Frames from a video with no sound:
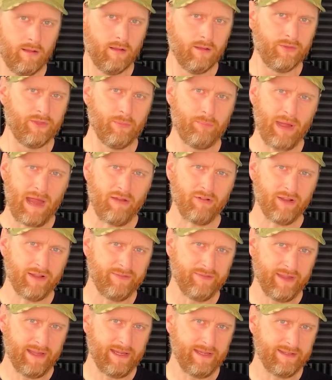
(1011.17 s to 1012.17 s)
The barrel
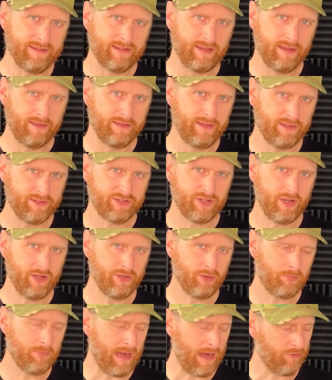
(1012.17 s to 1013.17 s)
in these, the
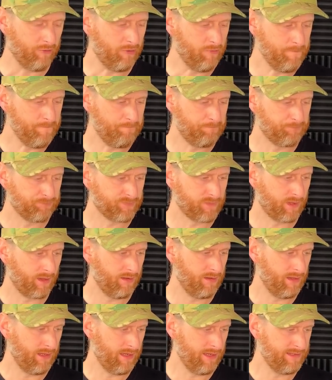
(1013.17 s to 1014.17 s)
internal barrel,
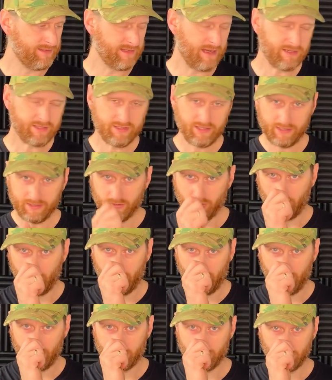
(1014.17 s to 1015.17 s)
is actually
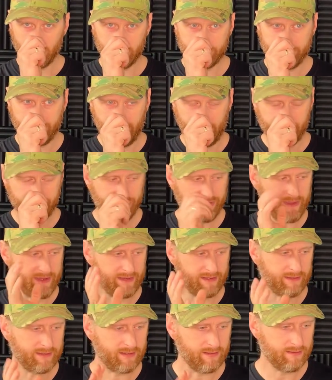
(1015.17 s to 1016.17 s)
quite high quality. I
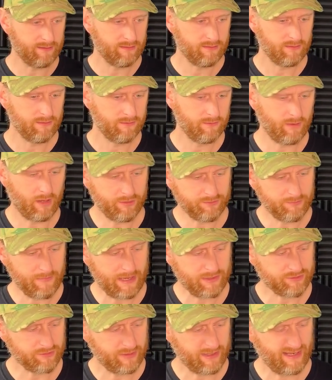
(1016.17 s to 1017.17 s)
think, I was
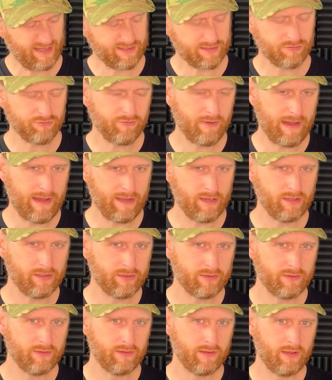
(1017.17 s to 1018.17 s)
measuring it, it's
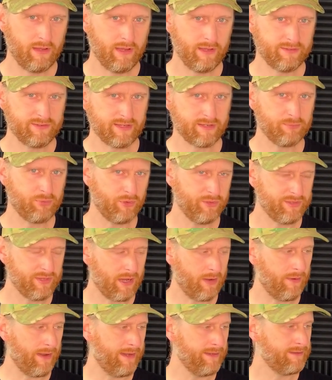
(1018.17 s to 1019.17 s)
around
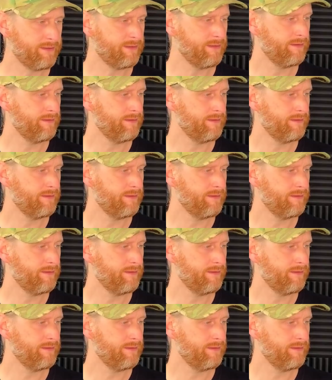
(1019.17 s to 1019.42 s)
6.08